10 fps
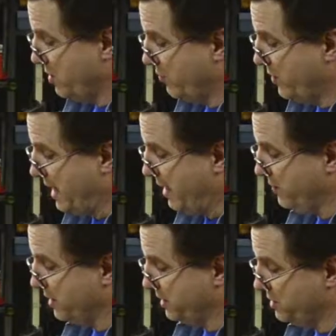What I
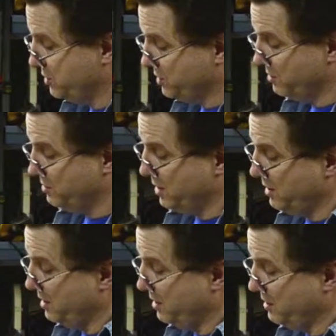would like to
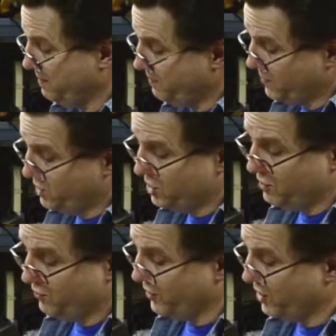
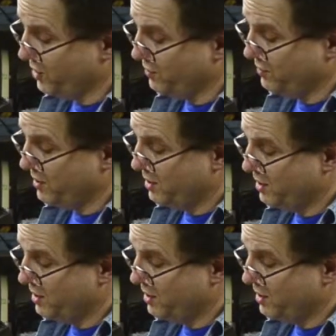do for you,